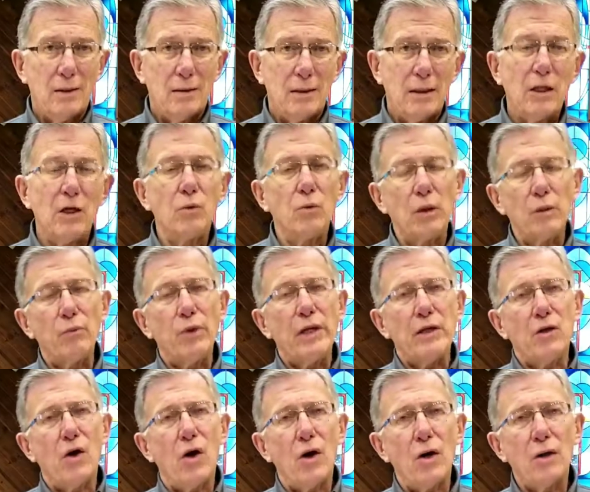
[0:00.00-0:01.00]
You know, when we
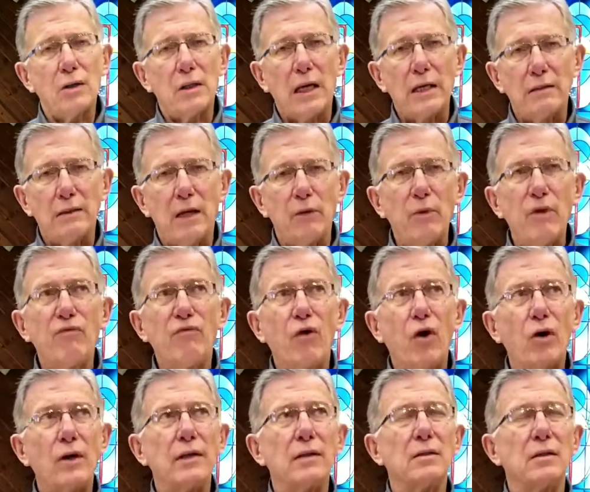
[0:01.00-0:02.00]
talk like that, we
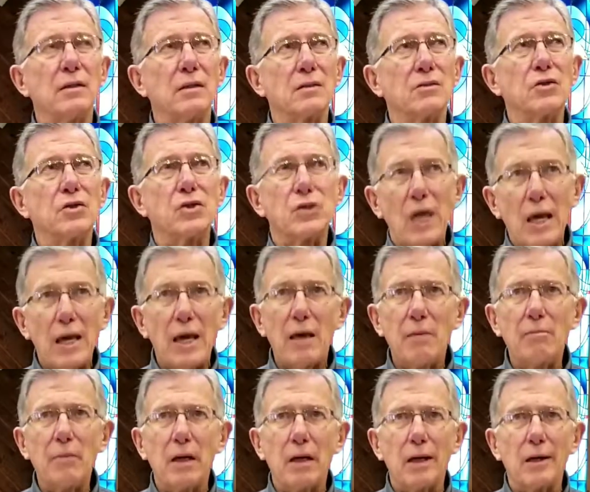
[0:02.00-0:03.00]
fall into the
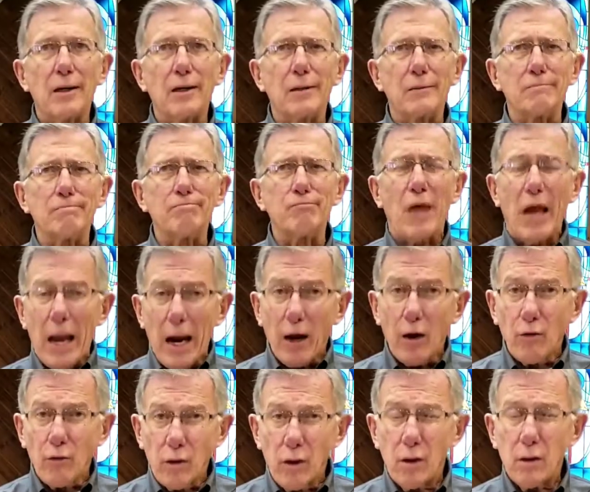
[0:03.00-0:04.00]
same
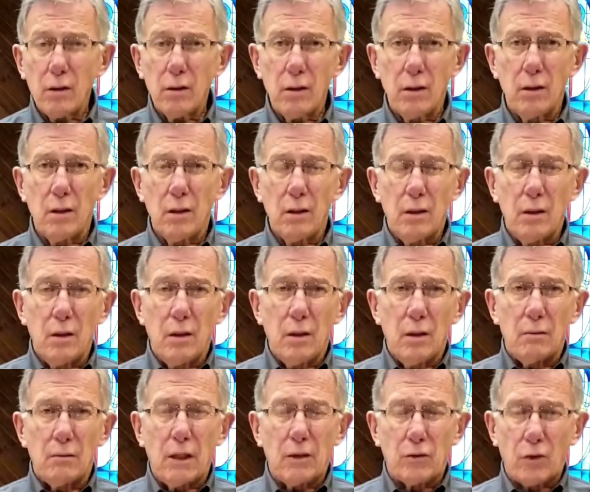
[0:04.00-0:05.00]
error
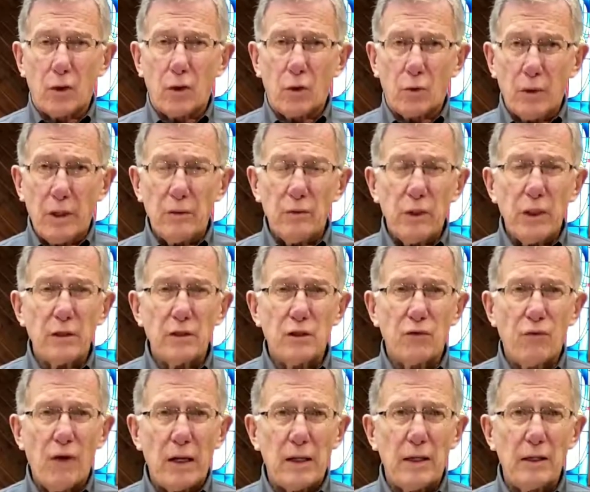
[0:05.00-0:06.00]
that the Corinthians
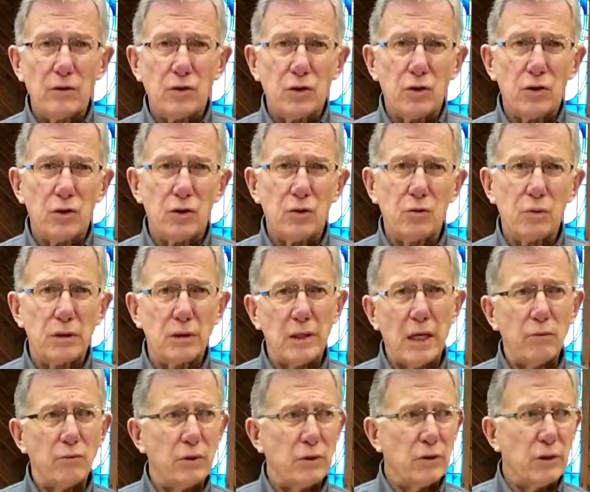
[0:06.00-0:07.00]
fell into when
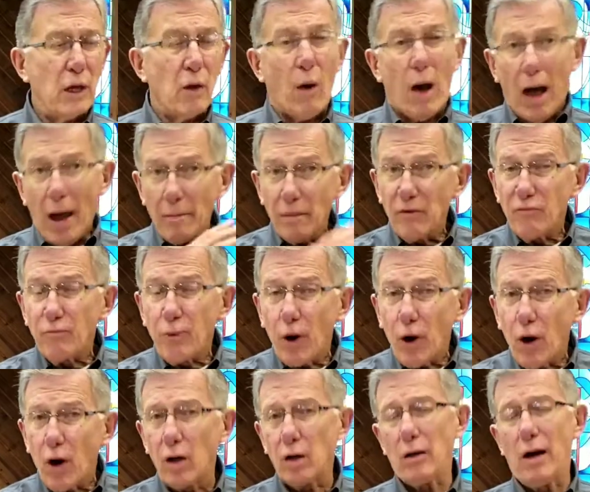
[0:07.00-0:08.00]
they would say, well, I'm of
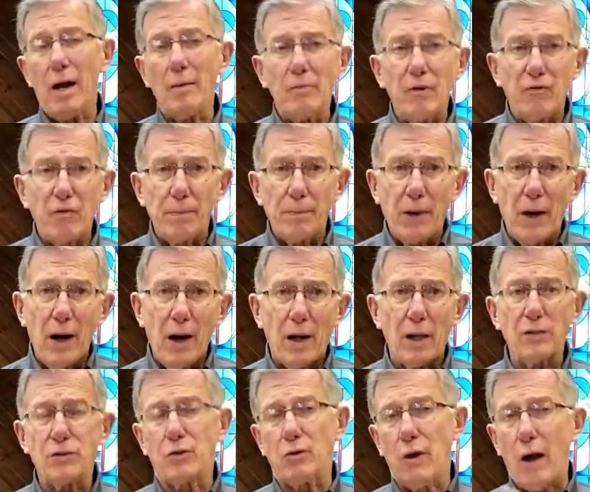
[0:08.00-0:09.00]
Paul, or I'm of
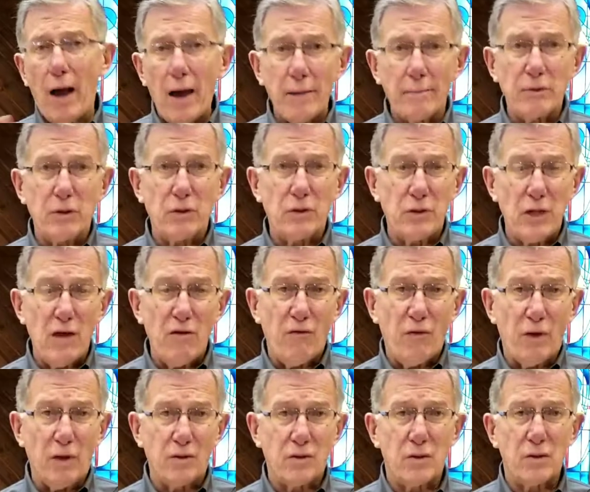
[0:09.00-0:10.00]
Apollos, or I am
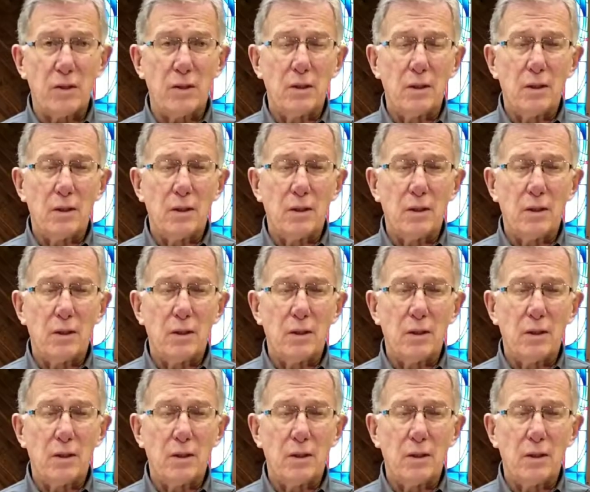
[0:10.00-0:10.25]
Cephas.